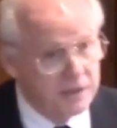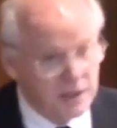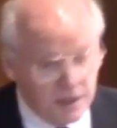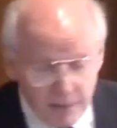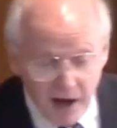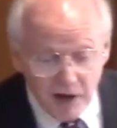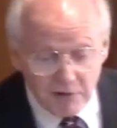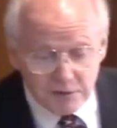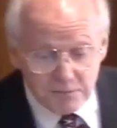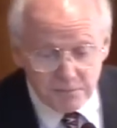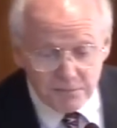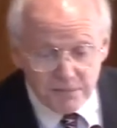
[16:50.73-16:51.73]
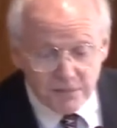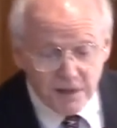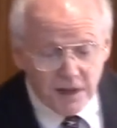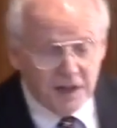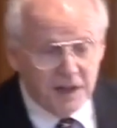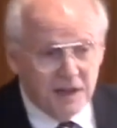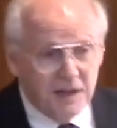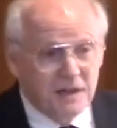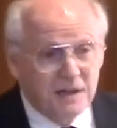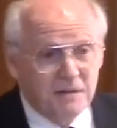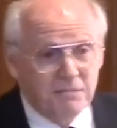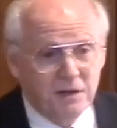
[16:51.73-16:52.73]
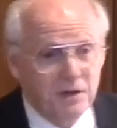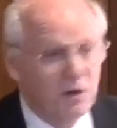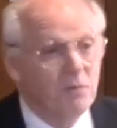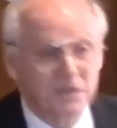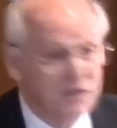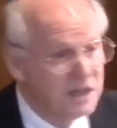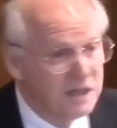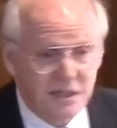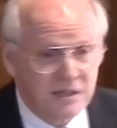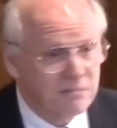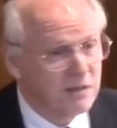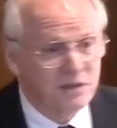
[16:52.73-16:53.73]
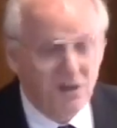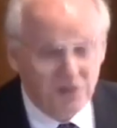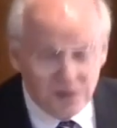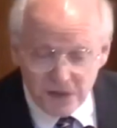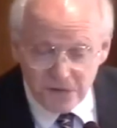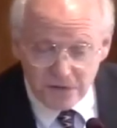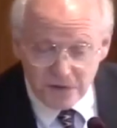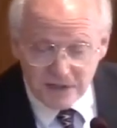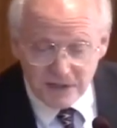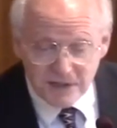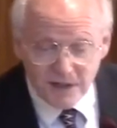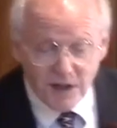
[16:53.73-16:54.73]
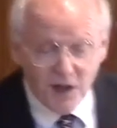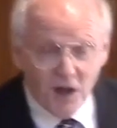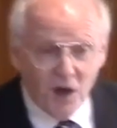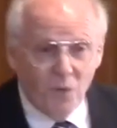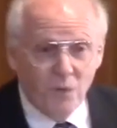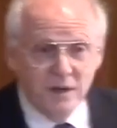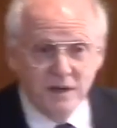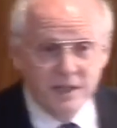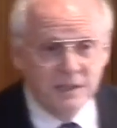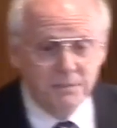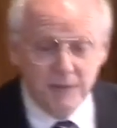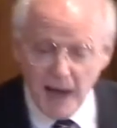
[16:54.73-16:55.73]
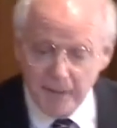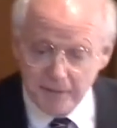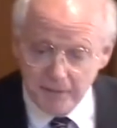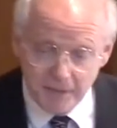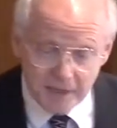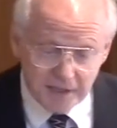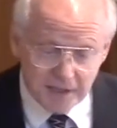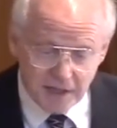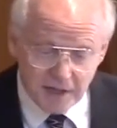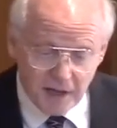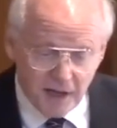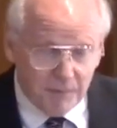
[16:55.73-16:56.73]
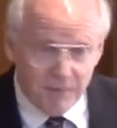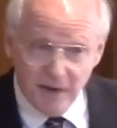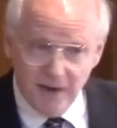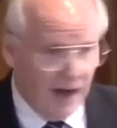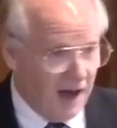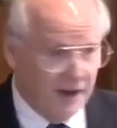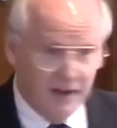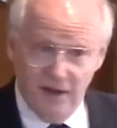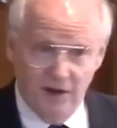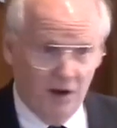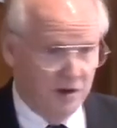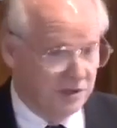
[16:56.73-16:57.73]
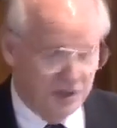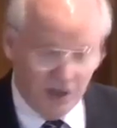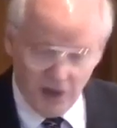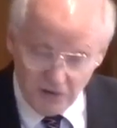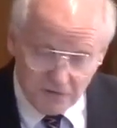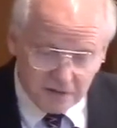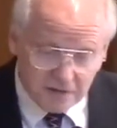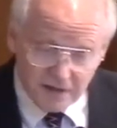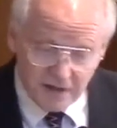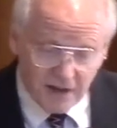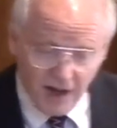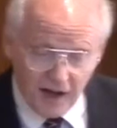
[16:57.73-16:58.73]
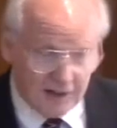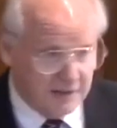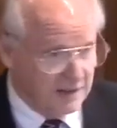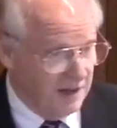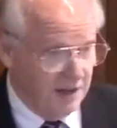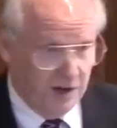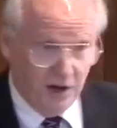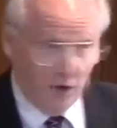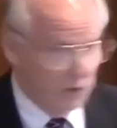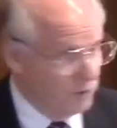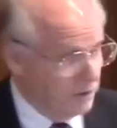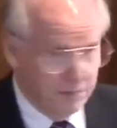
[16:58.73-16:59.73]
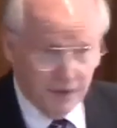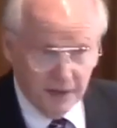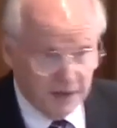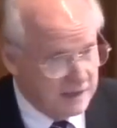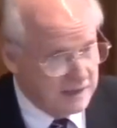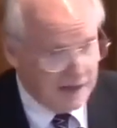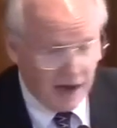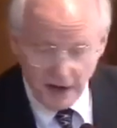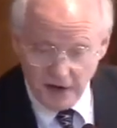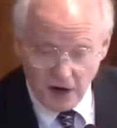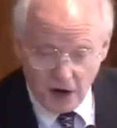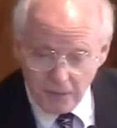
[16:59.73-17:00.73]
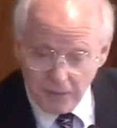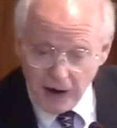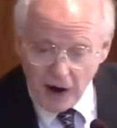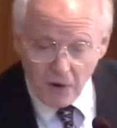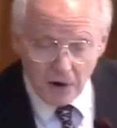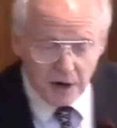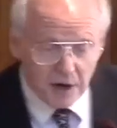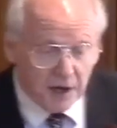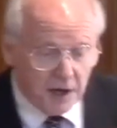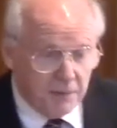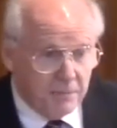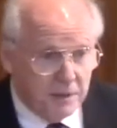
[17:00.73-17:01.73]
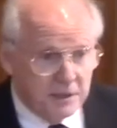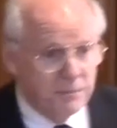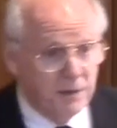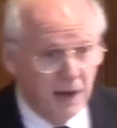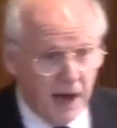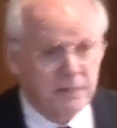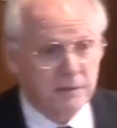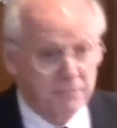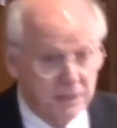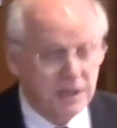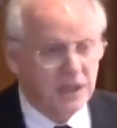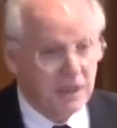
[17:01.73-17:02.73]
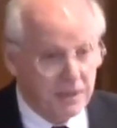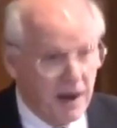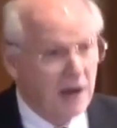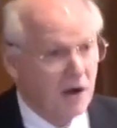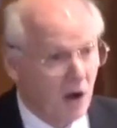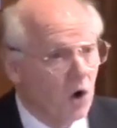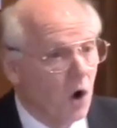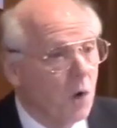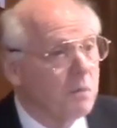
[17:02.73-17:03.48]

about. But knowing Jesus makes all the difference. We need to be optimistic, but not in ourselves, not in our own abilities, not in our power, but to be optimistic about our hope of